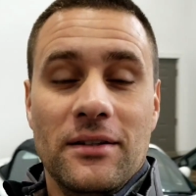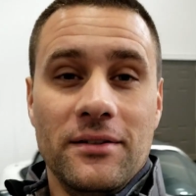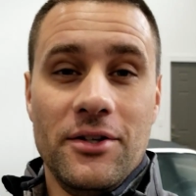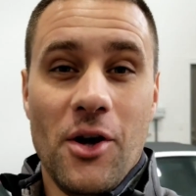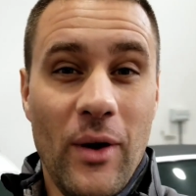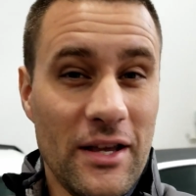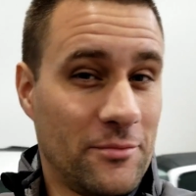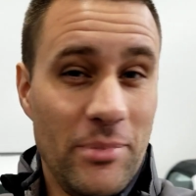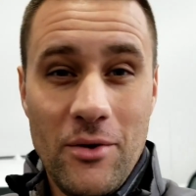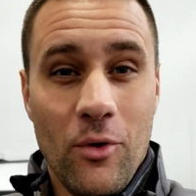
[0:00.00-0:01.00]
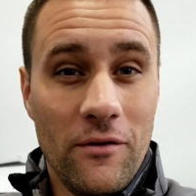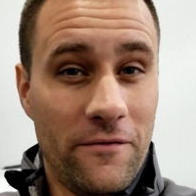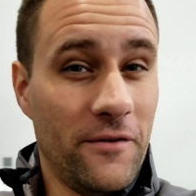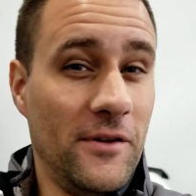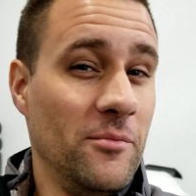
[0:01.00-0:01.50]
you know, SB
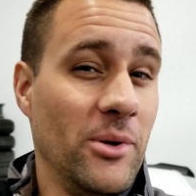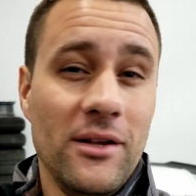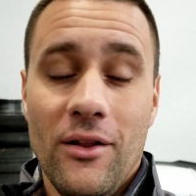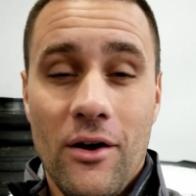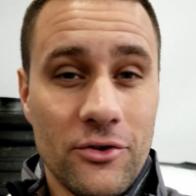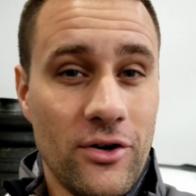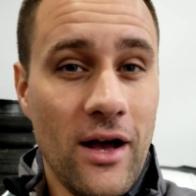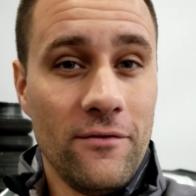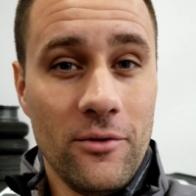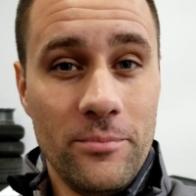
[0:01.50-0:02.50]
150, big long travel,